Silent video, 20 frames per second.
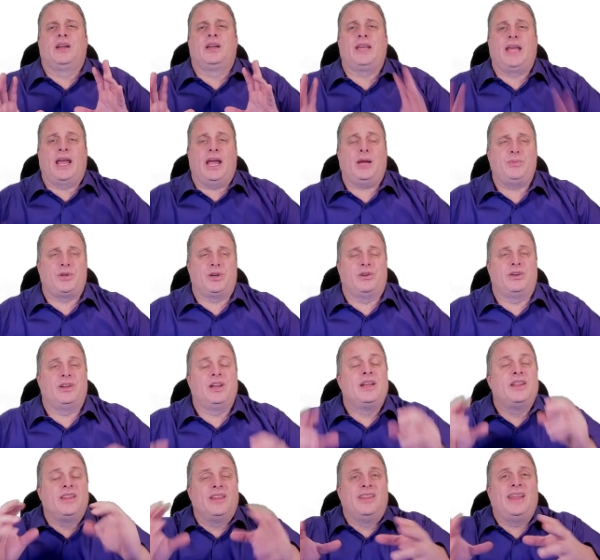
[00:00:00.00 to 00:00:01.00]
captured,
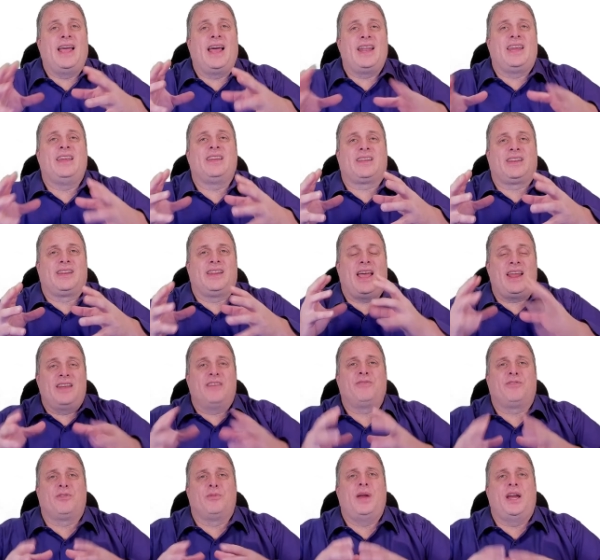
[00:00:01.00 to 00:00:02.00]
then that that
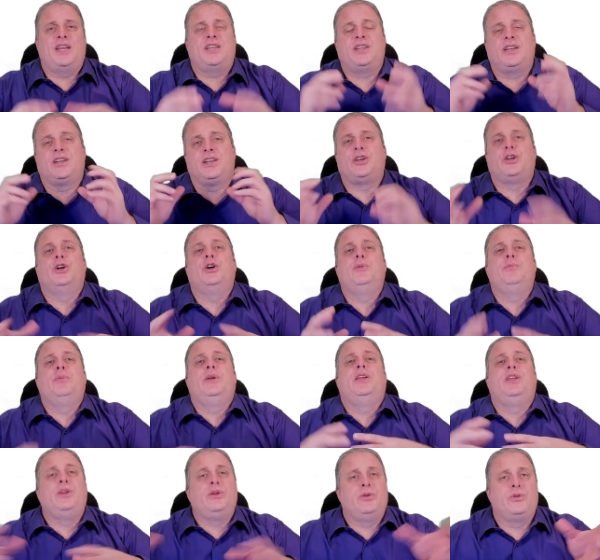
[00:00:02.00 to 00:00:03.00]
information could be
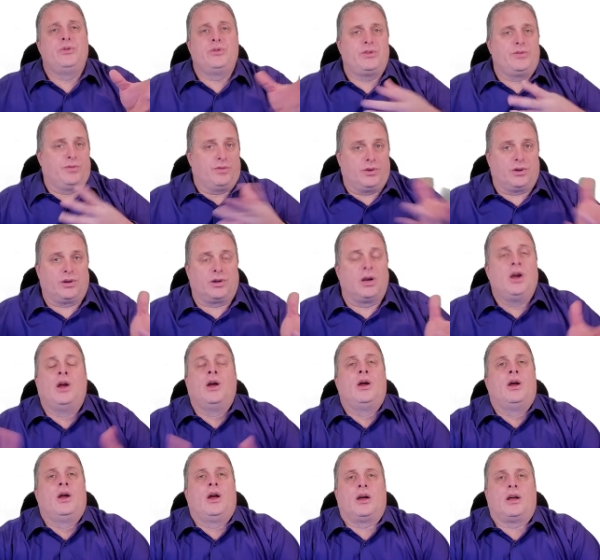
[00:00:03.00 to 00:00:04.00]
used for
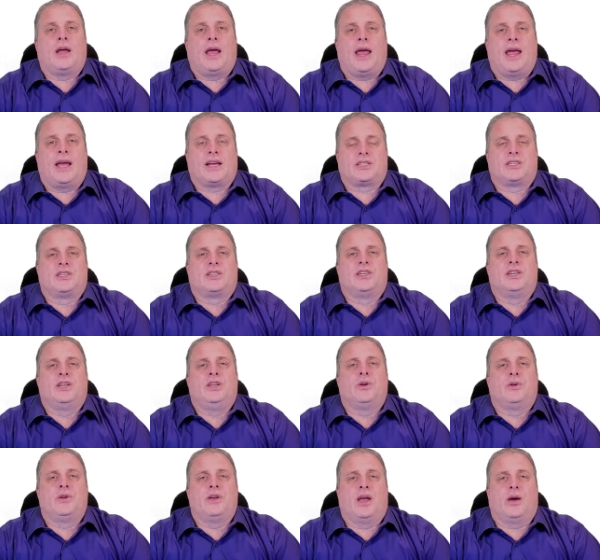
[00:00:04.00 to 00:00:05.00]
accessing
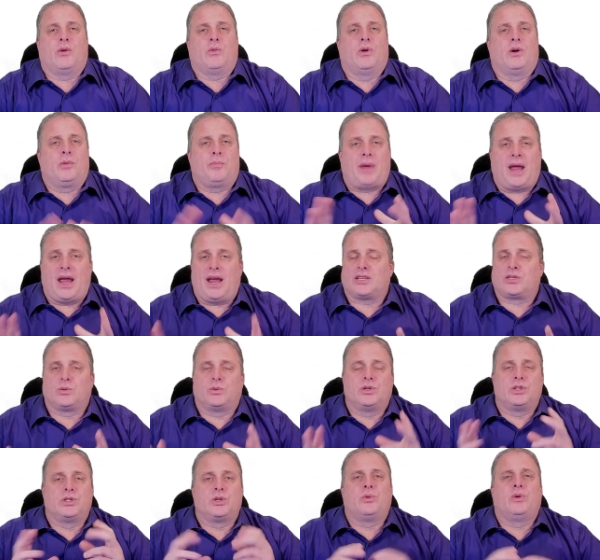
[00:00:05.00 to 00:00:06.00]
your network,
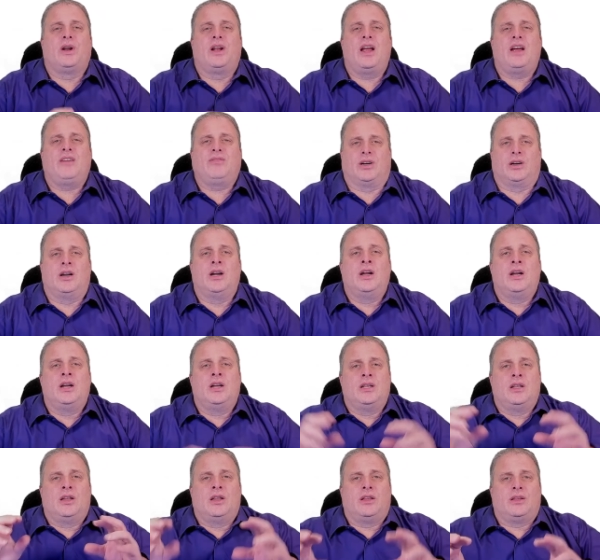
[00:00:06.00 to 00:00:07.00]
passwords, or whatever.
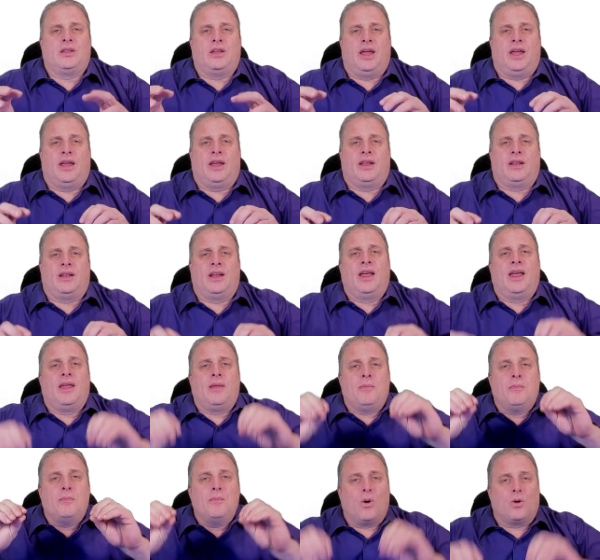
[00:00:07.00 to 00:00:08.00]
And
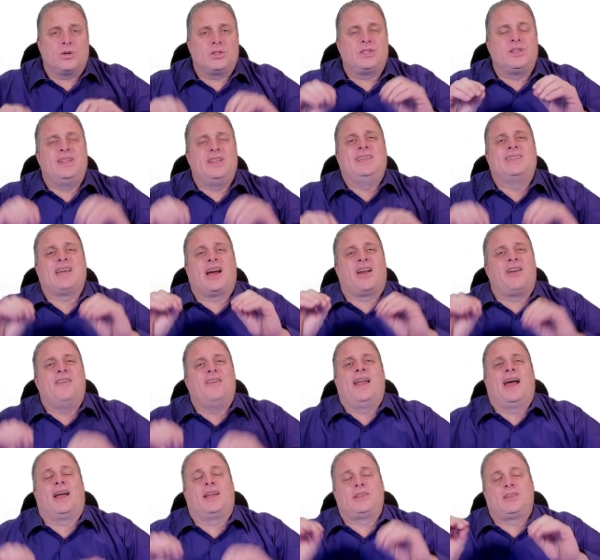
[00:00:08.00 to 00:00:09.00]
most of these are
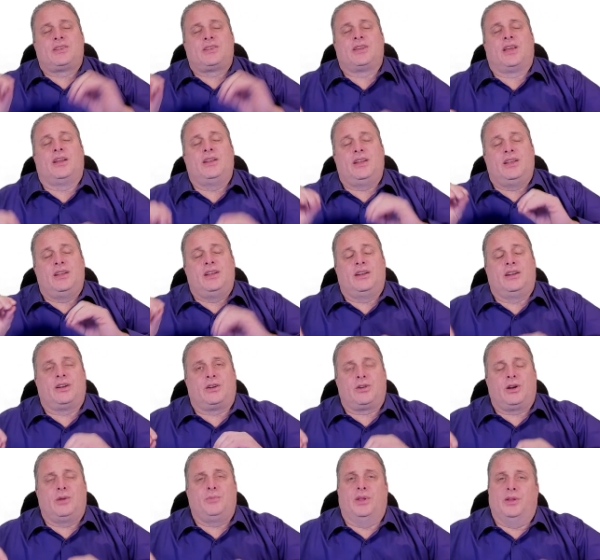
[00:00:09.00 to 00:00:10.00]
not sent in
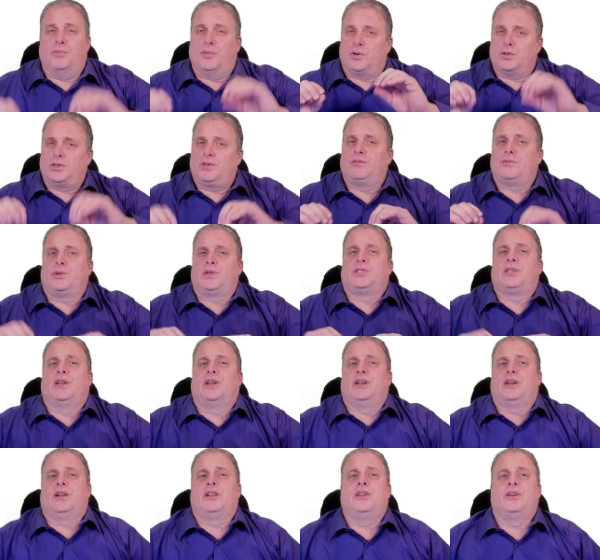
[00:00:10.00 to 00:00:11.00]
encrypted. Most of them are
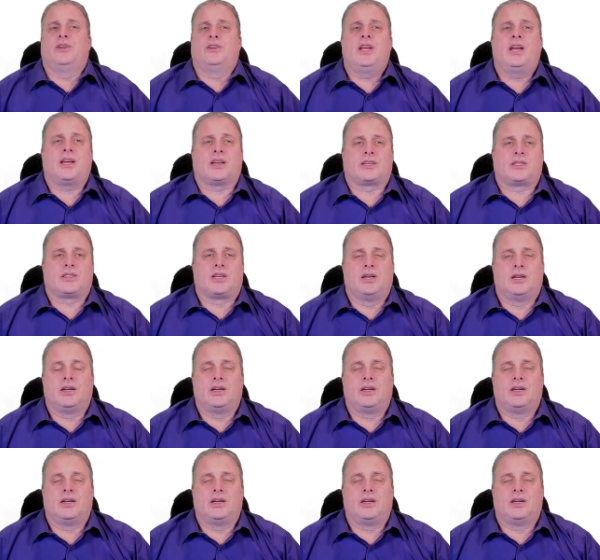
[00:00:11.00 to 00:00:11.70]
sent in clear text.